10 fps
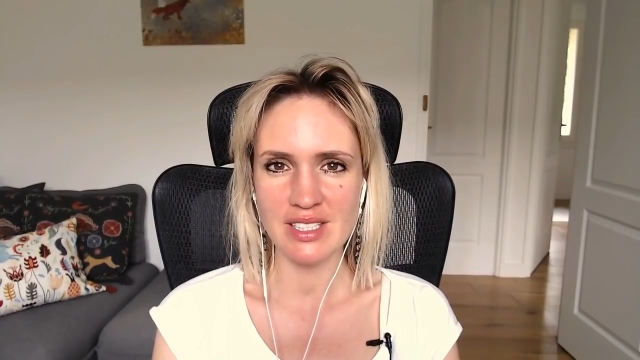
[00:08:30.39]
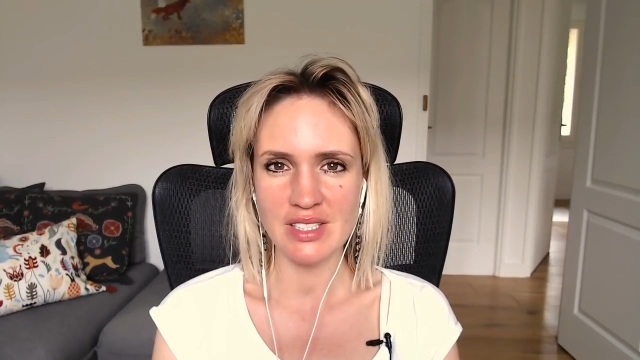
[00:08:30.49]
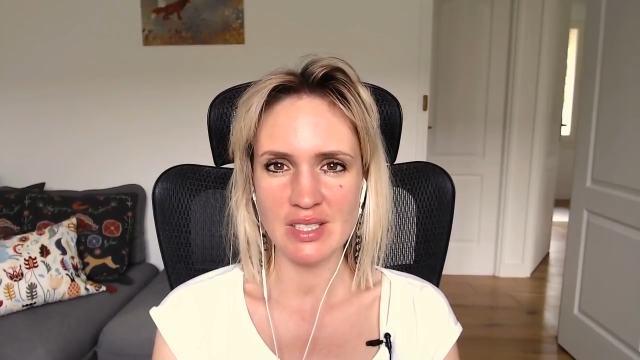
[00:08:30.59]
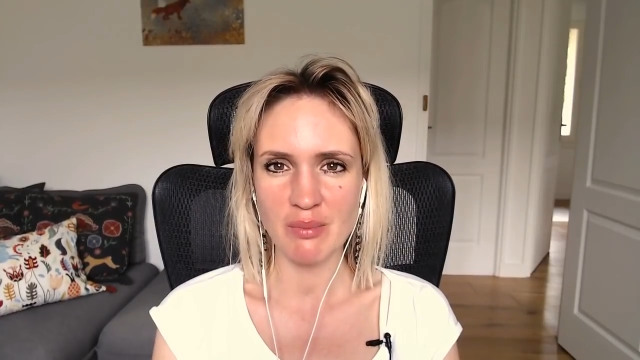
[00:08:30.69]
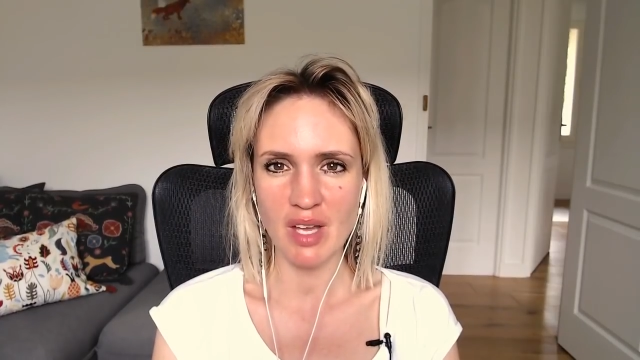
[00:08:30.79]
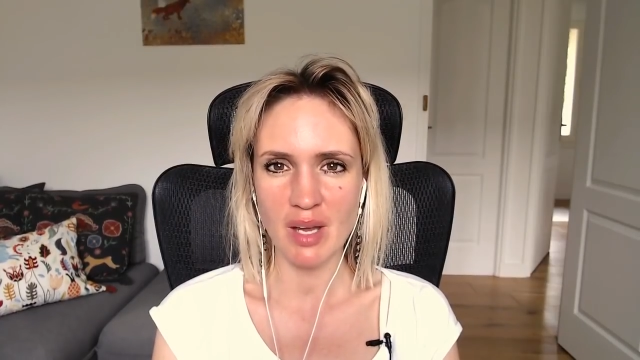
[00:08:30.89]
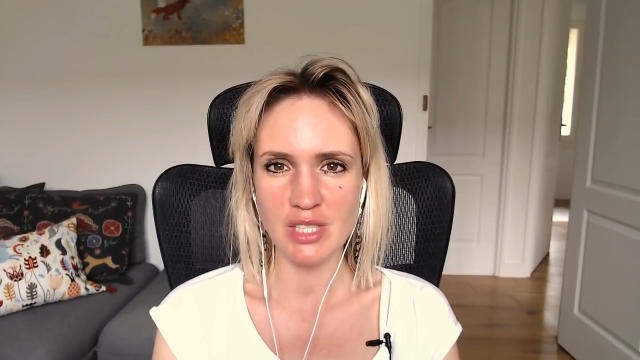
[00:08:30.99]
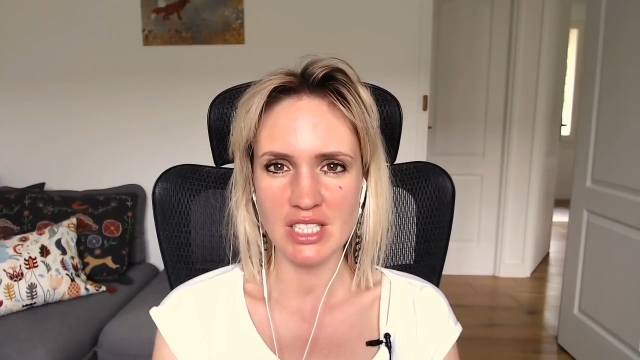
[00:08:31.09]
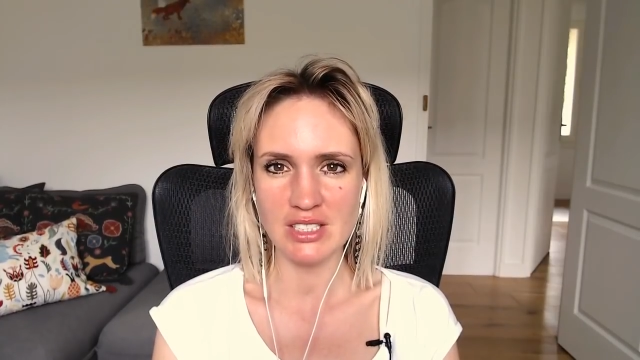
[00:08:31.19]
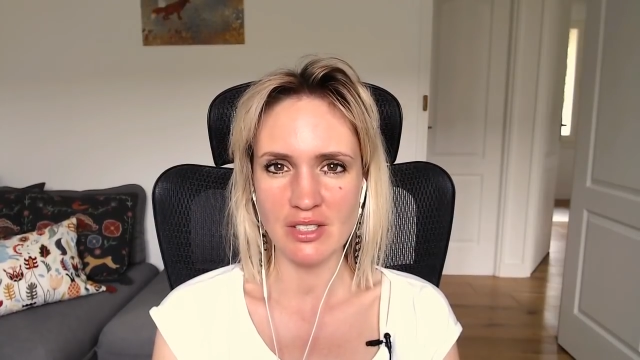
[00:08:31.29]
So there's
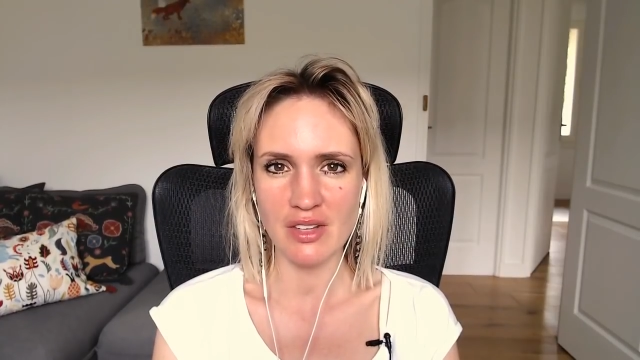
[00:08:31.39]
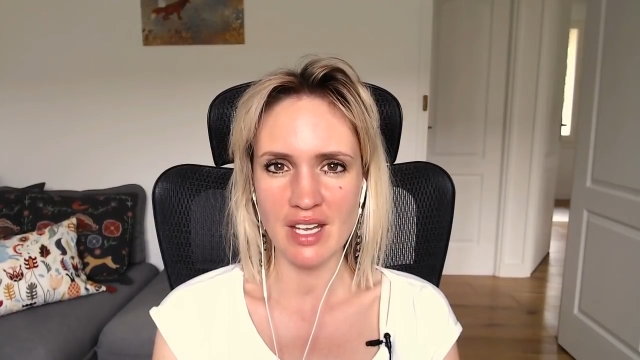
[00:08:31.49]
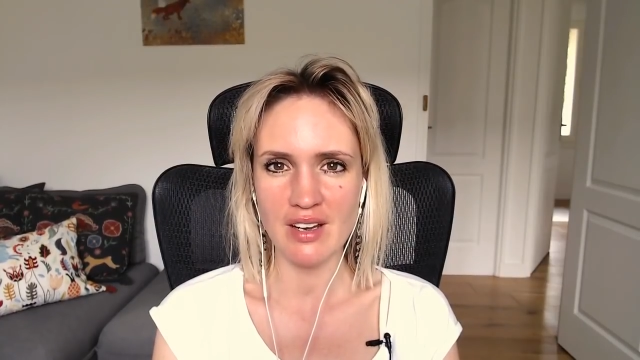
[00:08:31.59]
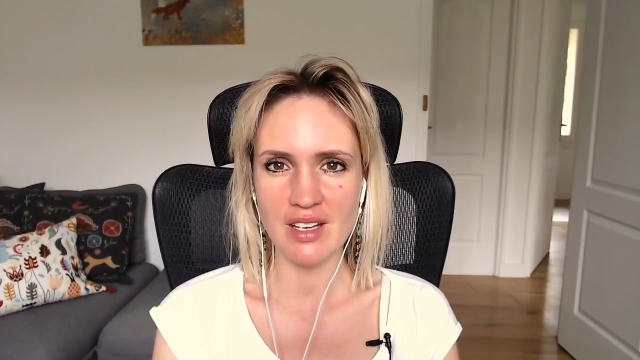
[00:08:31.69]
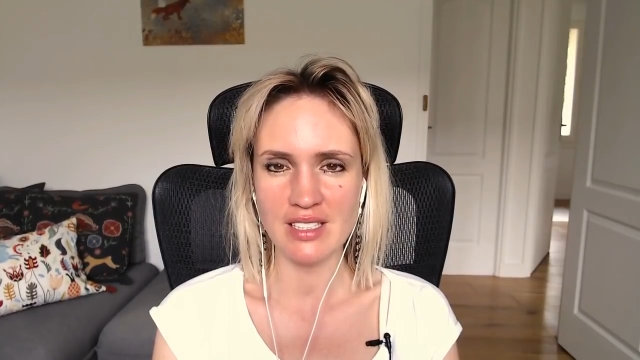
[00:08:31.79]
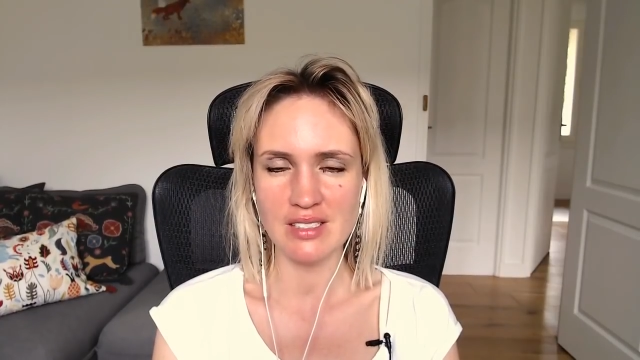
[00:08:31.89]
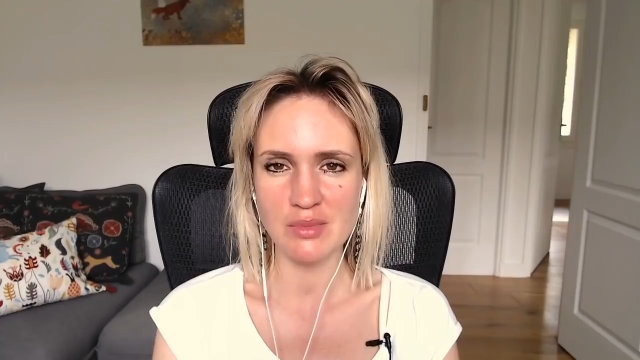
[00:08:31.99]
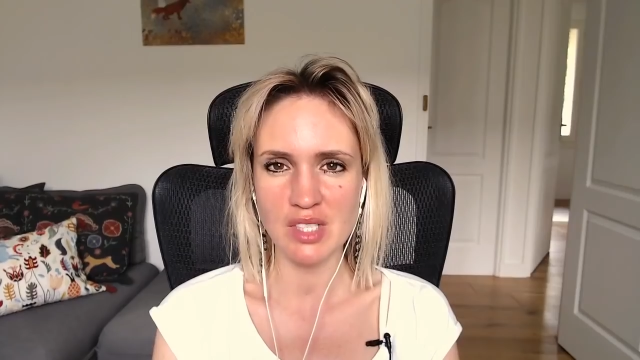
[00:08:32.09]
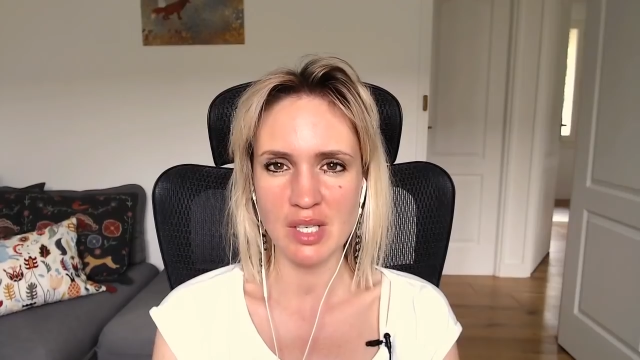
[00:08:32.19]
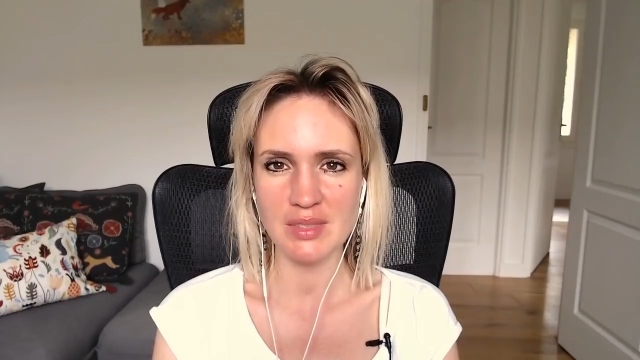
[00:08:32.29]
sometimes when it's not there and then
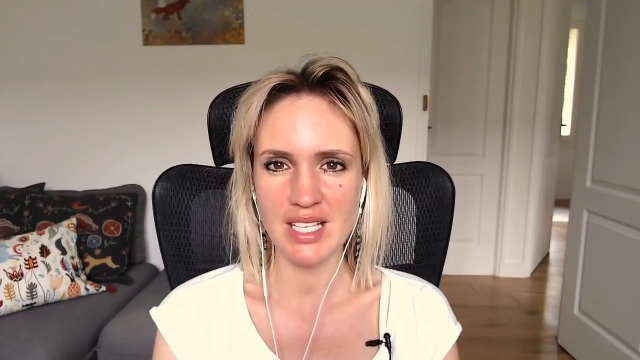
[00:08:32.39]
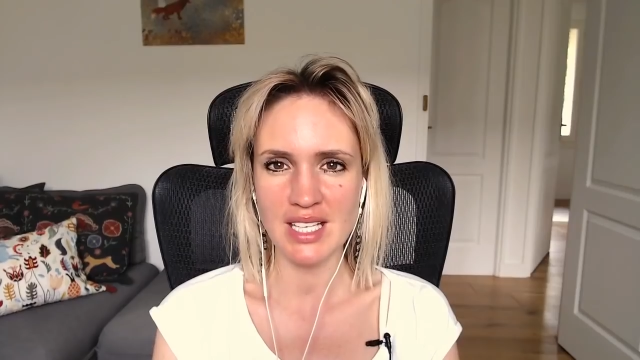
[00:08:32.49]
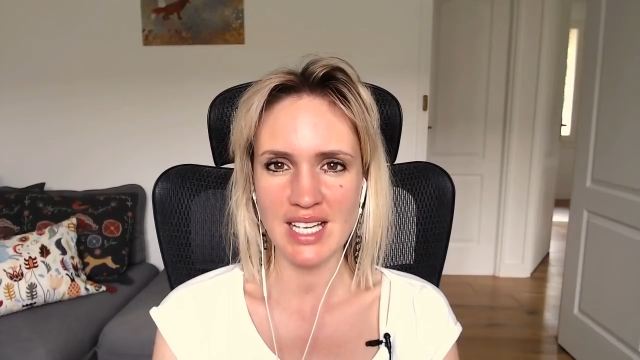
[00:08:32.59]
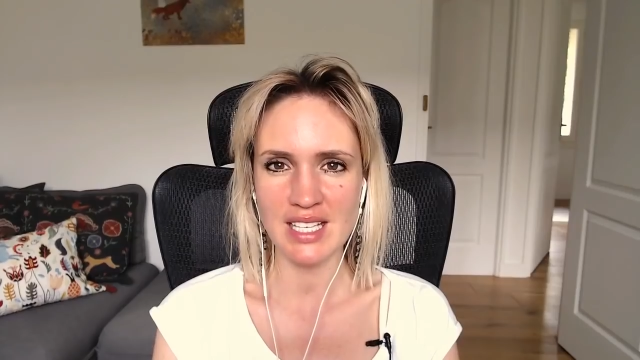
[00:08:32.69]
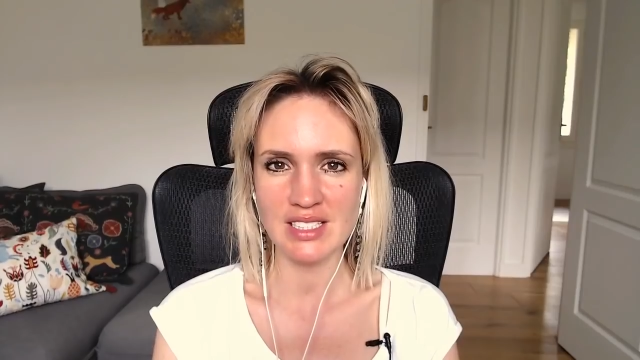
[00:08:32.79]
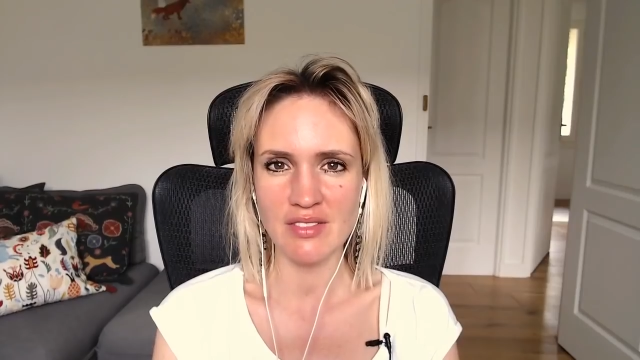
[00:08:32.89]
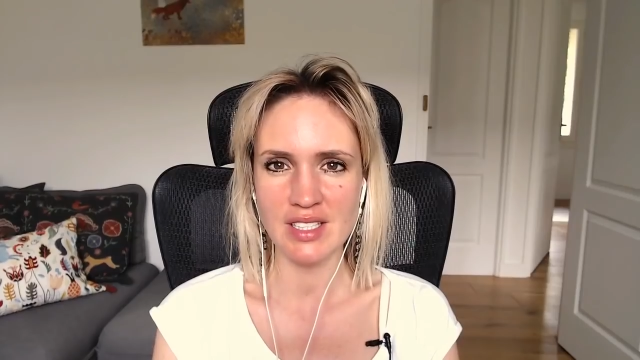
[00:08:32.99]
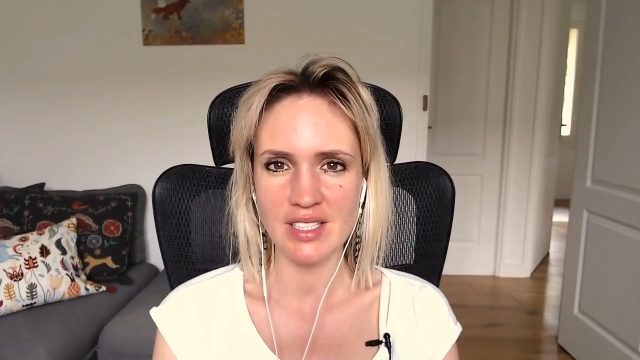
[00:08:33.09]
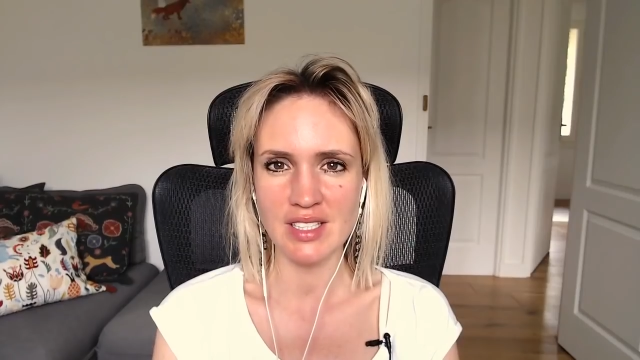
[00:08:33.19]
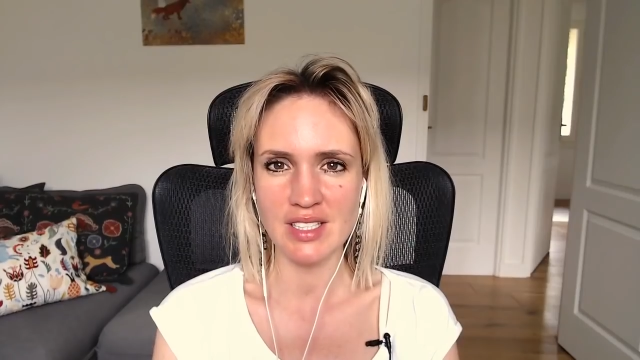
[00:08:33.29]
sometimes it gets
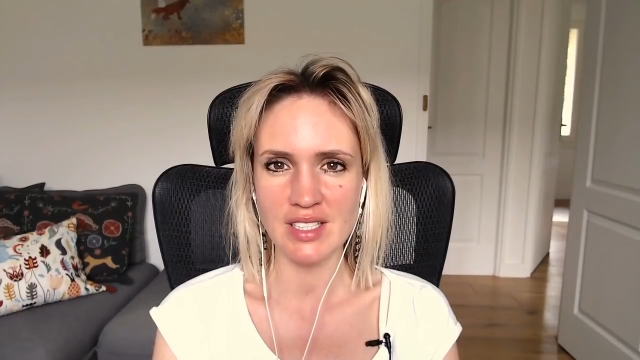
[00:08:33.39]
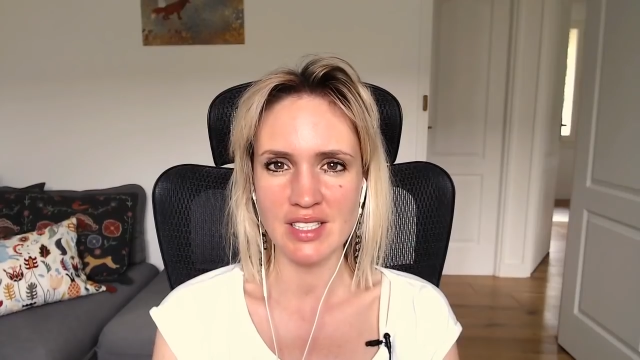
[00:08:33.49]
activated.